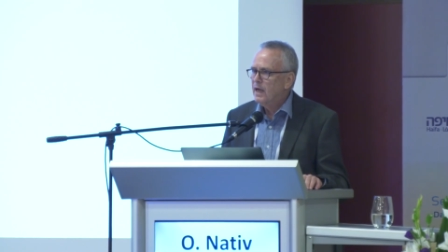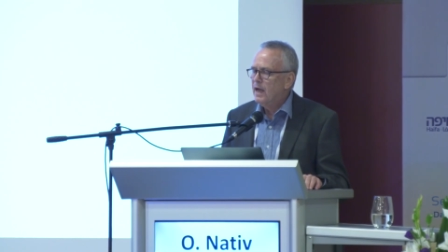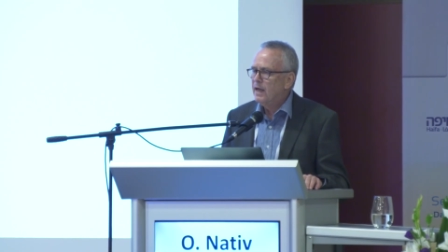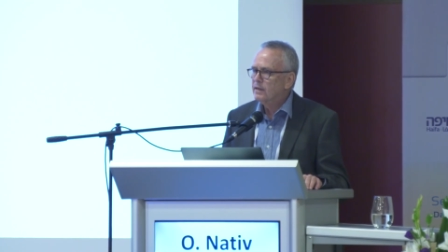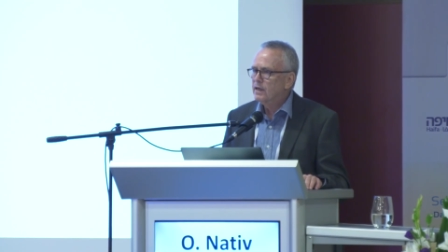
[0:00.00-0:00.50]

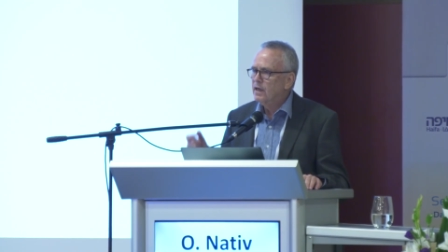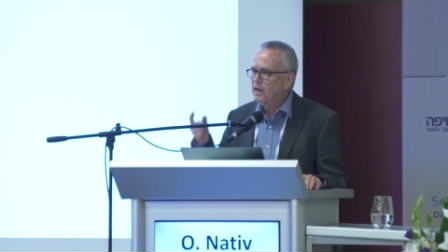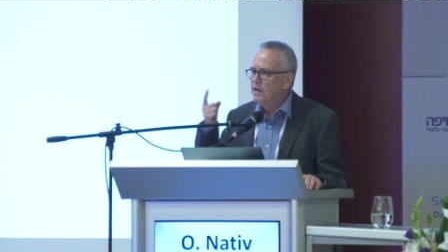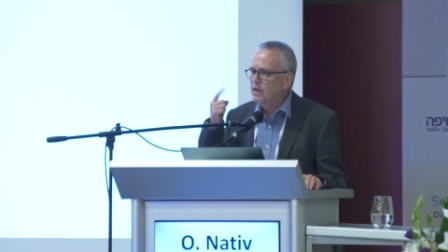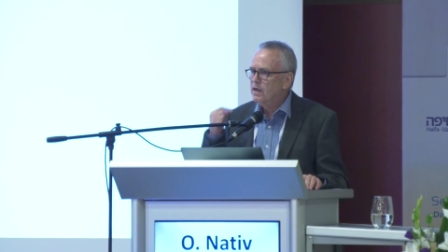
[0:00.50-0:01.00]
And
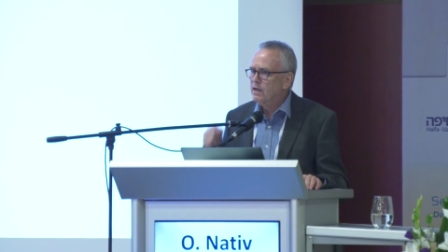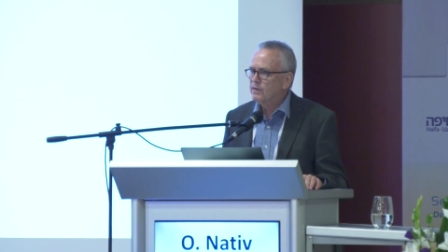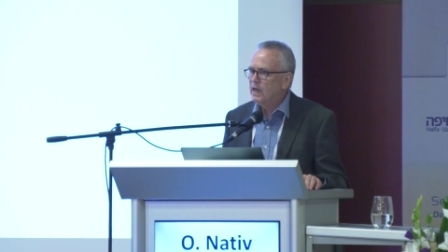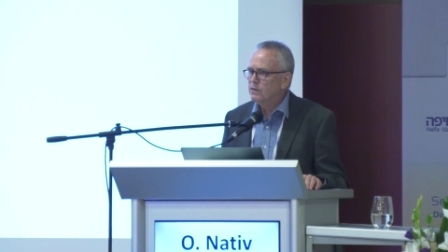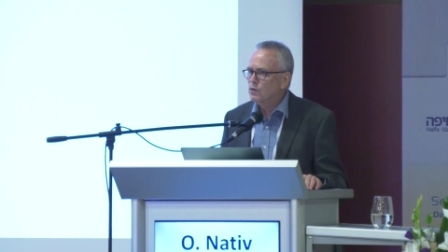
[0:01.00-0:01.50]
if
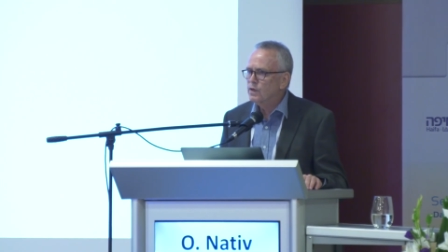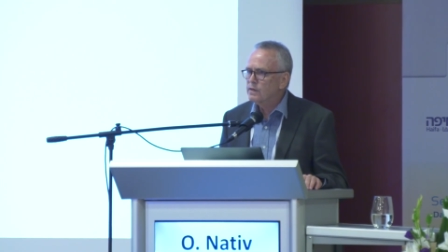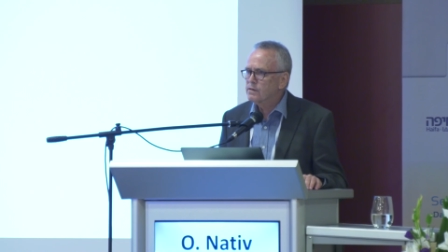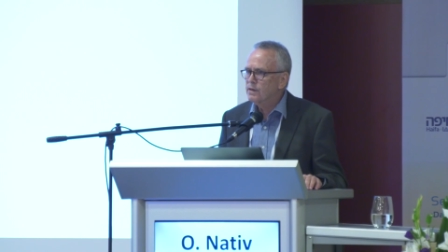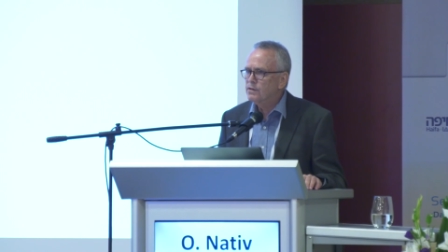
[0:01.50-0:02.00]
they are doing
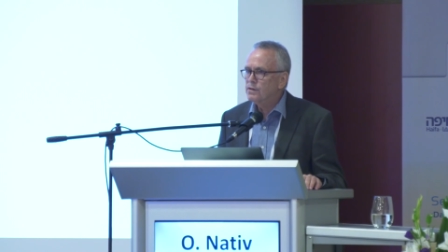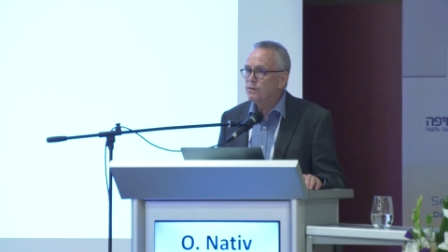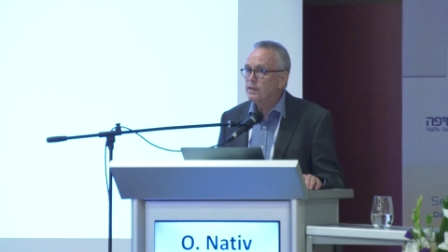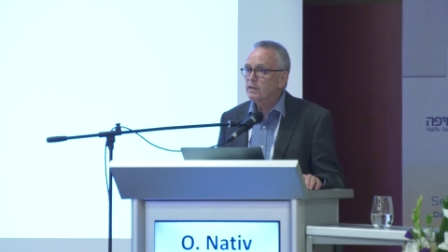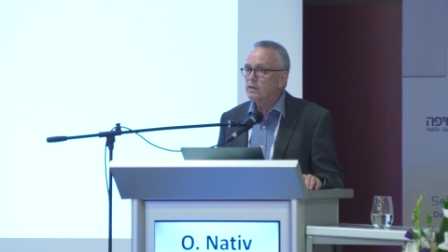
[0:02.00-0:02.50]

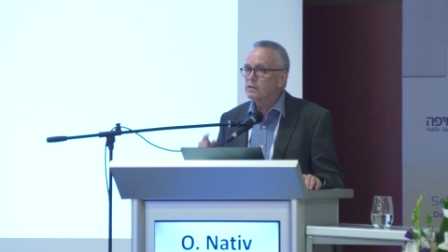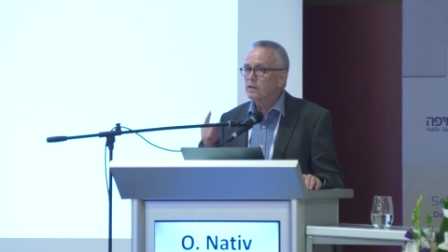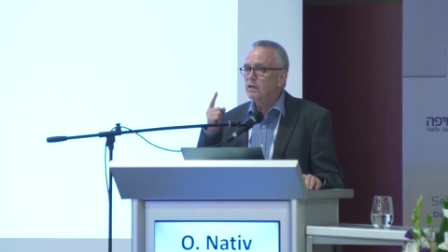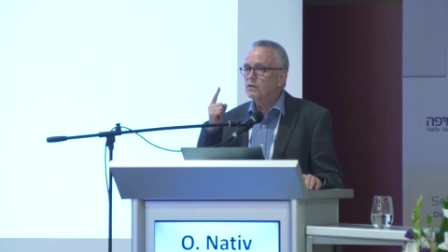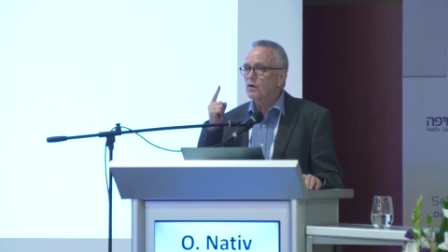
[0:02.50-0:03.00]
surgery, they
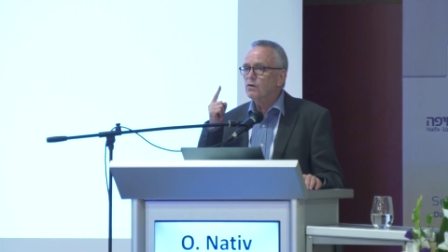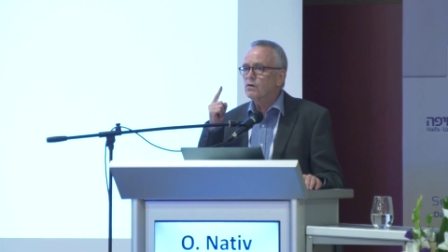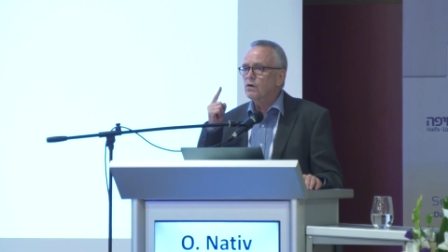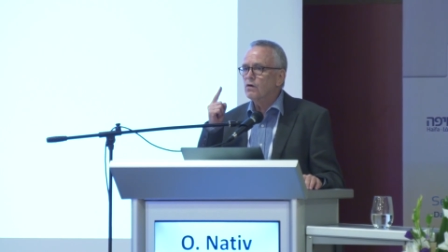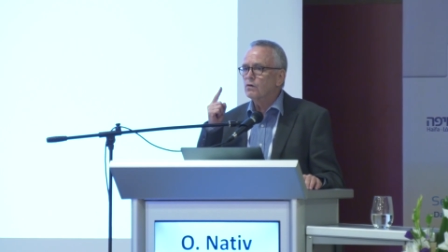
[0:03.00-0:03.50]
still
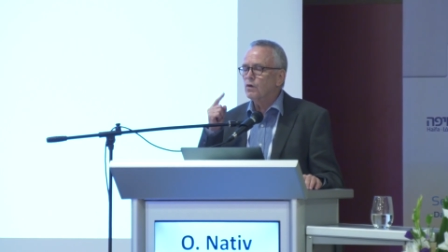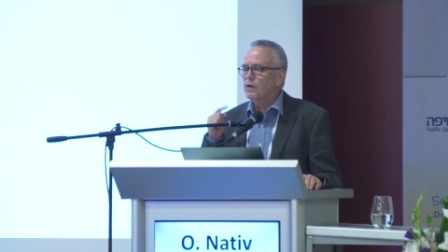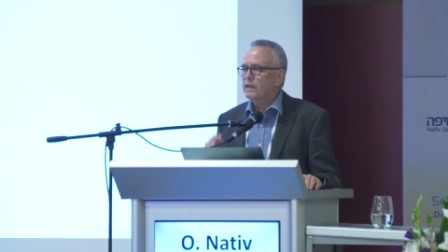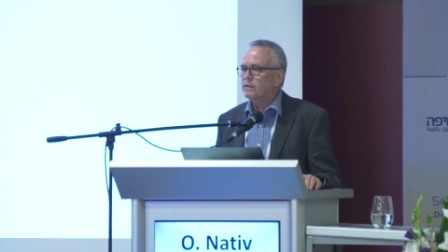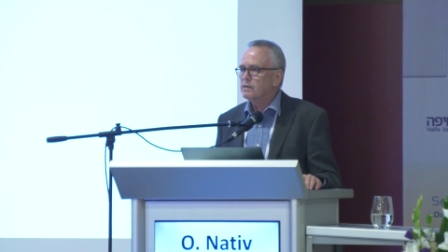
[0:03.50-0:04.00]
don't
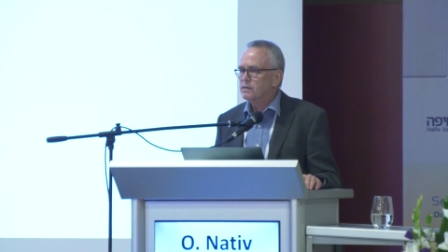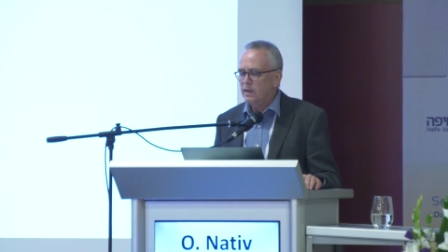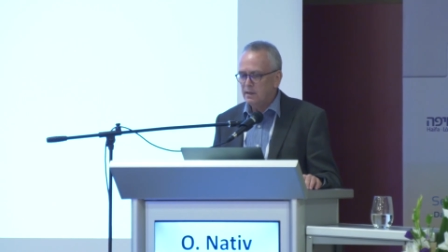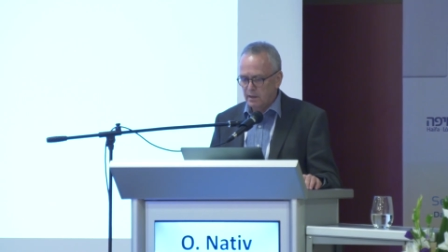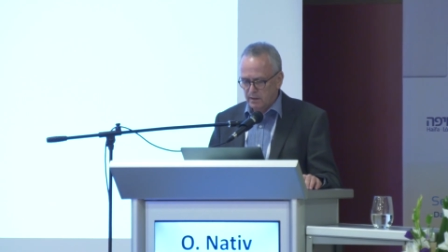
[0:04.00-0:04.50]

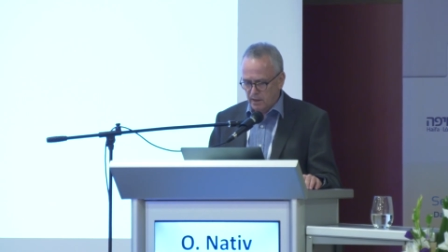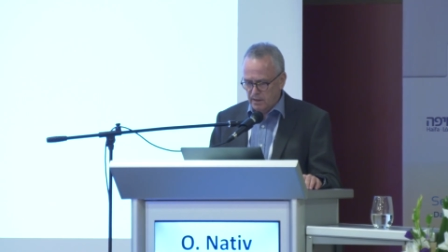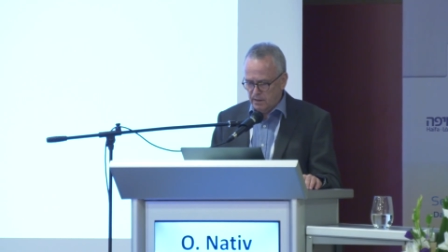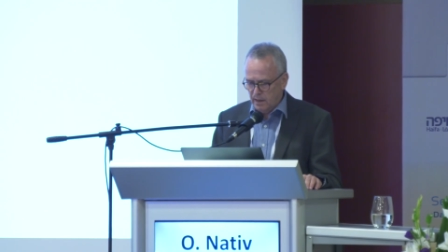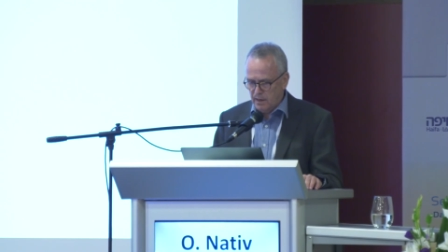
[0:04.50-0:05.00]
understand
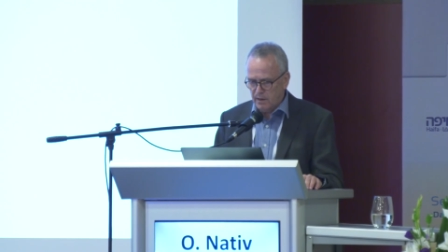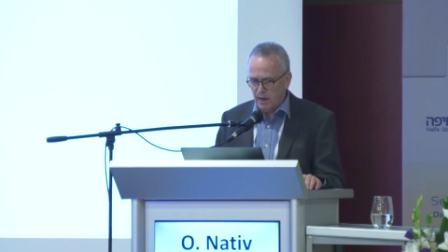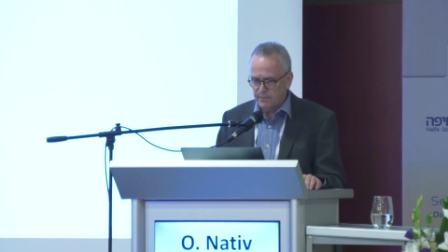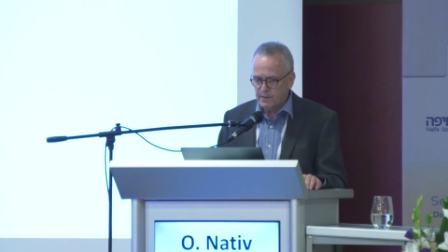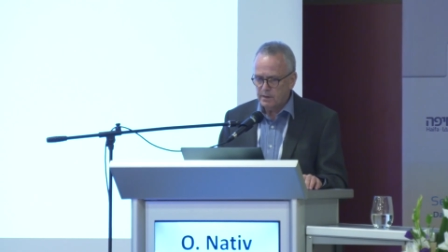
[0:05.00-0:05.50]
that they are
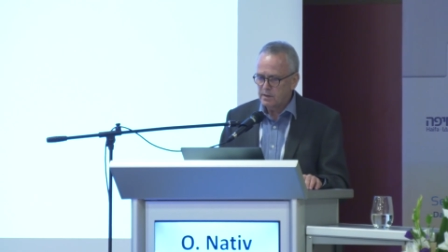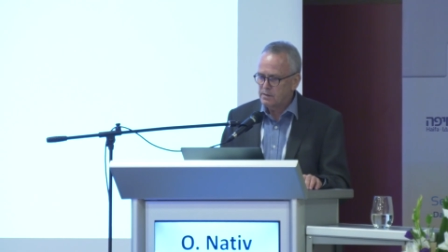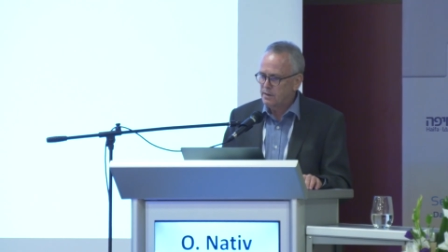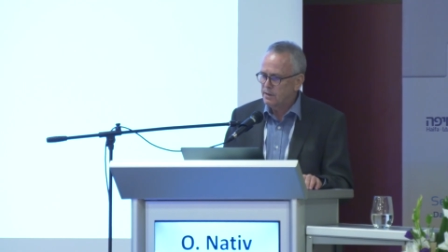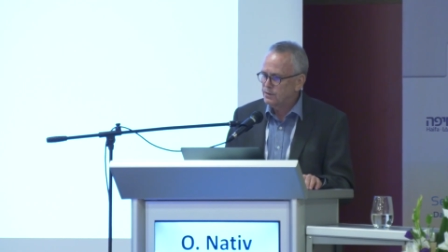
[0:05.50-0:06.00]
after the
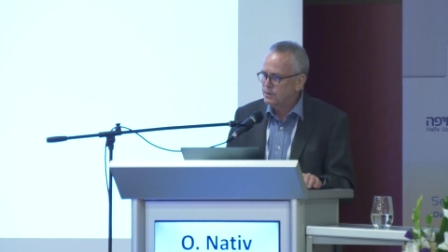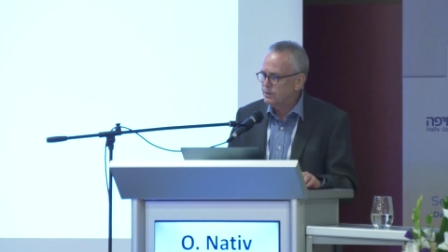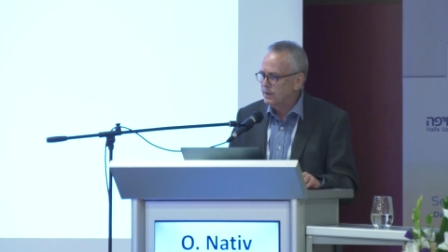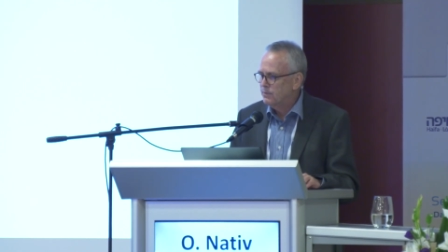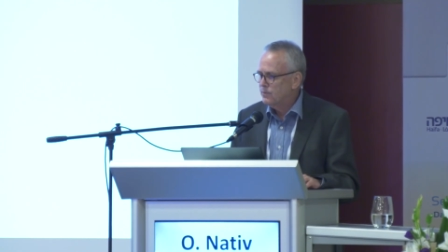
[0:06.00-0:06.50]

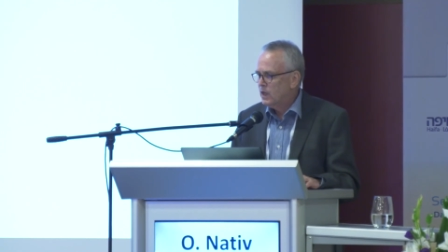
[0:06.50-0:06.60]
surgery.